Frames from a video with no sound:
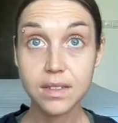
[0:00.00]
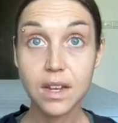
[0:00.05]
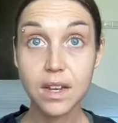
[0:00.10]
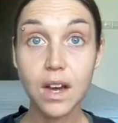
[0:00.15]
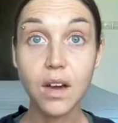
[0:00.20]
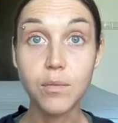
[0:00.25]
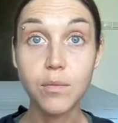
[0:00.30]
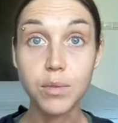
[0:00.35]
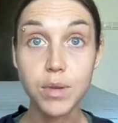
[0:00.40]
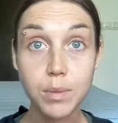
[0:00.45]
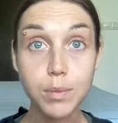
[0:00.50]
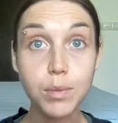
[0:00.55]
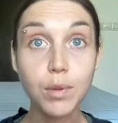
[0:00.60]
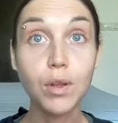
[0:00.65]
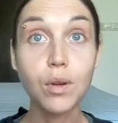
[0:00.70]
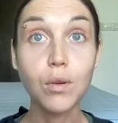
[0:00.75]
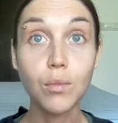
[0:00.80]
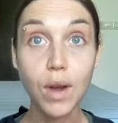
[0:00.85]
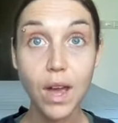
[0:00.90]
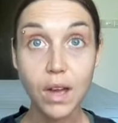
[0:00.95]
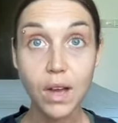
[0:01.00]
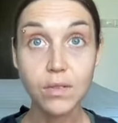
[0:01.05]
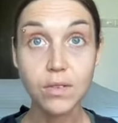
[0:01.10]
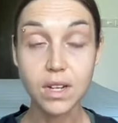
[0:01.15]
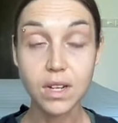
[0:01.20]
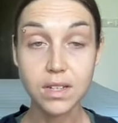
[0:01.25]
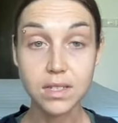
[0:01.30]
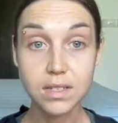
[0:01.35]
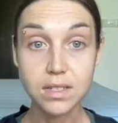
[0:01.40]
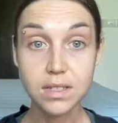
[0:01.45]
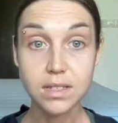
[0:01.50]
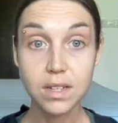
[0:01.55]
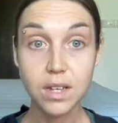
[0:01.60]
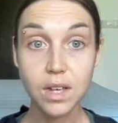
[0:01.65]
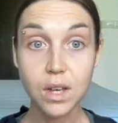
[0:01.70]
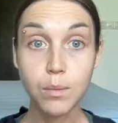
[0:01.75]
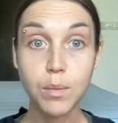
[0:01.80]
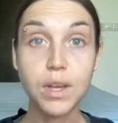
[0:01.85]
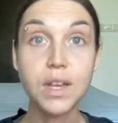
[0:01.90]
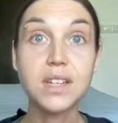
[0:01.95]
of people around us
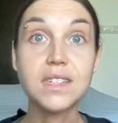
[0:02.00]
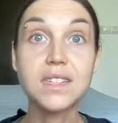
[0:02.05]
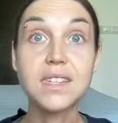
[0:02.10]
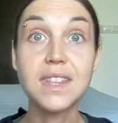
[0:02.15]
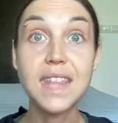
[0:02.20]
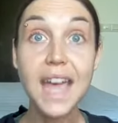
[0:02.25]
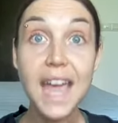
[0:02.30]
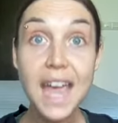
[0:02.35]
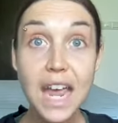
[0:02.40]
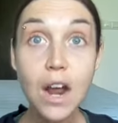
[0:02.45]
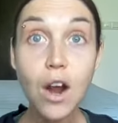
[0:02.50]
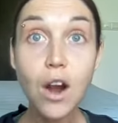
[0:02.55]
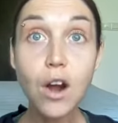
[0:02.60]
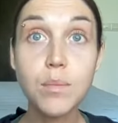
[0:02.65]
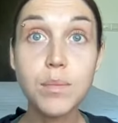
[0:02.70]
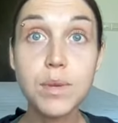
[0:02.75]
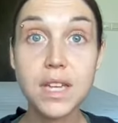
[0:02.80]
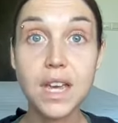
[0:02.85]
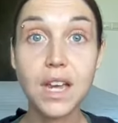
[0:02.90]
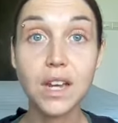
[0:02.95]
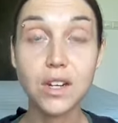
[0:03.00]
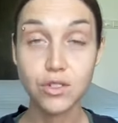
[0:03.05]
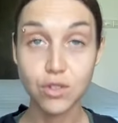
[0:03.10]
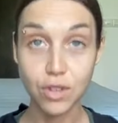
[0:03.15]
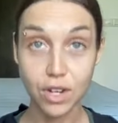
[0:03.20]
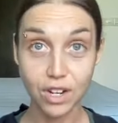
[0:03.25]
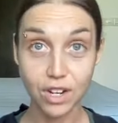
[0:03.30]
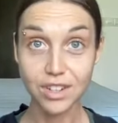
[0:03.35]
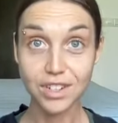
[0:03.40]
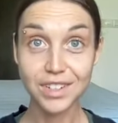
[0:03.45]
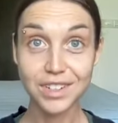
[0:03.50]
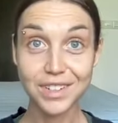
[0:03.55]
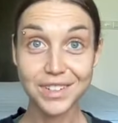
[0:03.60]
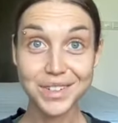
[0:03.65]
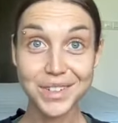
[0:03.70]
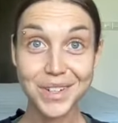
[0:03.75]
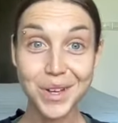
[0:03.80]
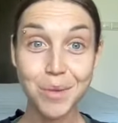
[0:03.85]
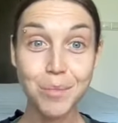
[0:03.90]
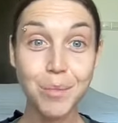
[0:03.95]
because they are being triggered
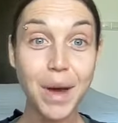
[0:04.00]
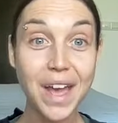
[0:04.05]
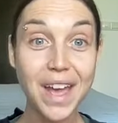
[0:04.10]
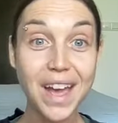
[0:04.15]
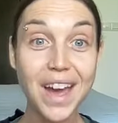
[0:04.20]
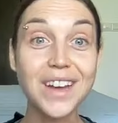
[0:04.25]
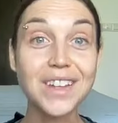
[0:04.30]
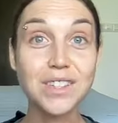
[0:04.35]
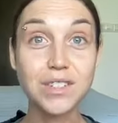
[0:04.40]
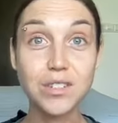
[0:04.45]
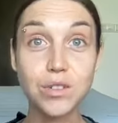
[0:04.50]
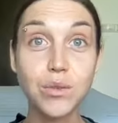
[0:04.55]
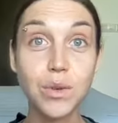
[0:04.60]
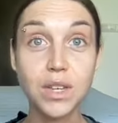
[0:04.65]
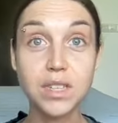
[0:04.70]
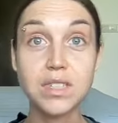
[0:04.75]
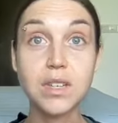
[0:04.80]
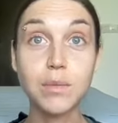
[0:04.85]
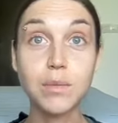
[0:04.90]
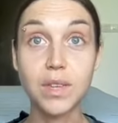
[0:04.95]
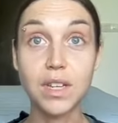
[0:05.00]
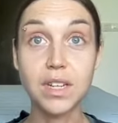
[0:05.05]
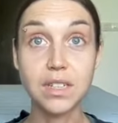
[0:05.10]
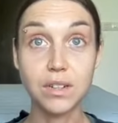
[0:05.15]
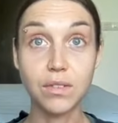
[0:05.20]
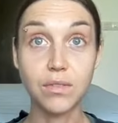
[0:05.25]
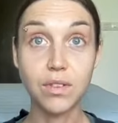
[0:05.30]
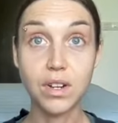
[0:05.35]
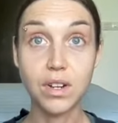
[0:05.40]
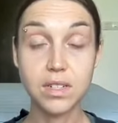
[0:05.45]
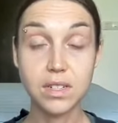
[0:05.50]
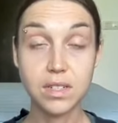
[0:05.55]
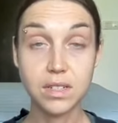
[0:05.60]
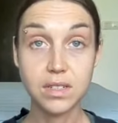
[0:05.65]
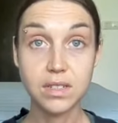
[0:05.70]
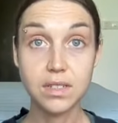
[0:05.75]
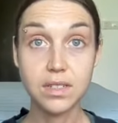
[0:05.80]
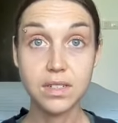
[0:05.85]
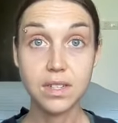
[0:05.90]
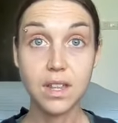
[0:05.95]
by us doing something different.
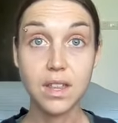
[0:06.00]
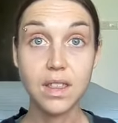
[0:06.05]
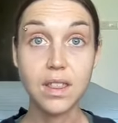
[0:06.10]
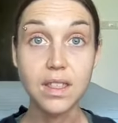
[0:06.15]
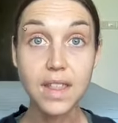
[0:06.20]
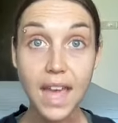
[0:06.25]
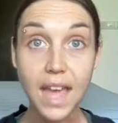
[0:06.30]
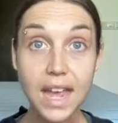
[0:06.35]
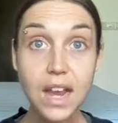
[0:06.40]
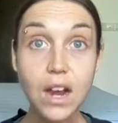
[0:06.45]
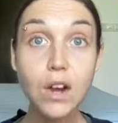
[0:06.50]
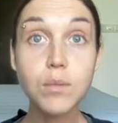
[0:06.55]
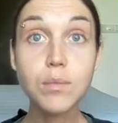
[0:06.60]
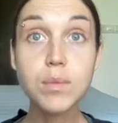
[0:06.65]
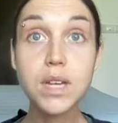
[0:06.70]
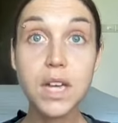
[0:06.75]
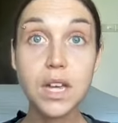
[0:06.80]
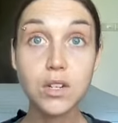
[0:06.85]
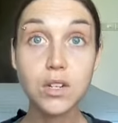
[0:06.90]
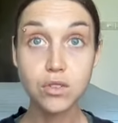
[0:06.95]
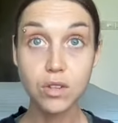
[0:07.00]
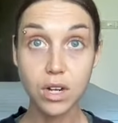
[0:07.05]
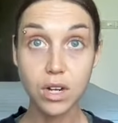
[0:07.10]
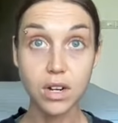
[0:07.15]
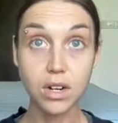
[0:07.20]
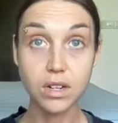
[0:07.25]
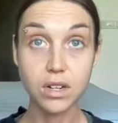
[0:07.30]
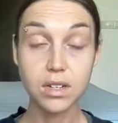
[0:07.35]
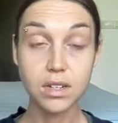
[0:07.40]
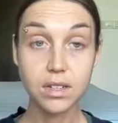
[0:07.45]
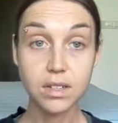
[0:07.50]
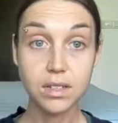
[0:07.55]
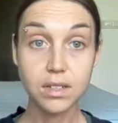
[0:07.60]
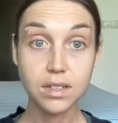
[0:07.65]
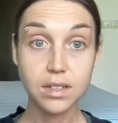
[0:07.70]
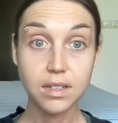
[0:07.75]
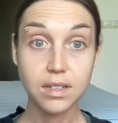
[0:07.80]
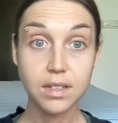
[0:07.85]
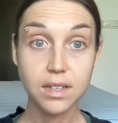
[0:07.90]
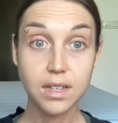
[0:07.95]
They are being triggered
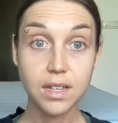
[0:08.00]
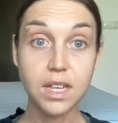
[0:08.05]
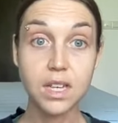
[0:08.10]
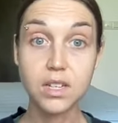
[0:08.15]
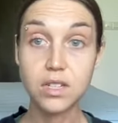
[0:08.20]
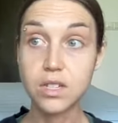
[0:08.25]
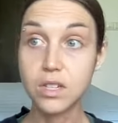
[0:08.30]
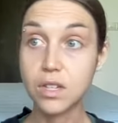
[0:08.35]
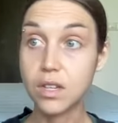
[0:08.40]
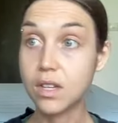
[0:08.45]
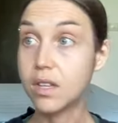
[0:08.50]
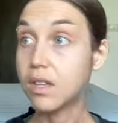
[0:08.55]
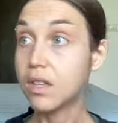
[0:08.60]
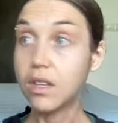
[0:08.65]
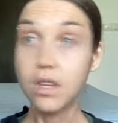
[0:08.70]
into